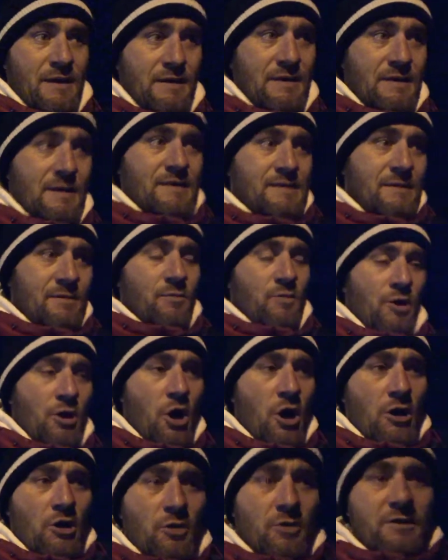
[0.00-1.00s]
And when
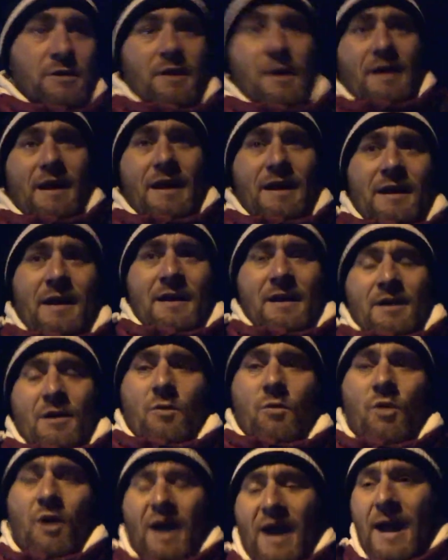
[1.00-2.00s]
I look at
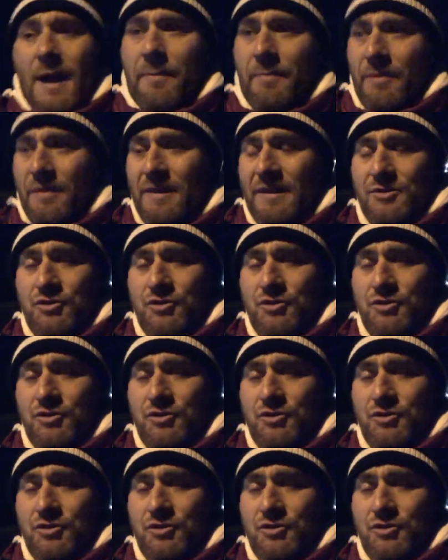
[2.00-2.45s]
what happened,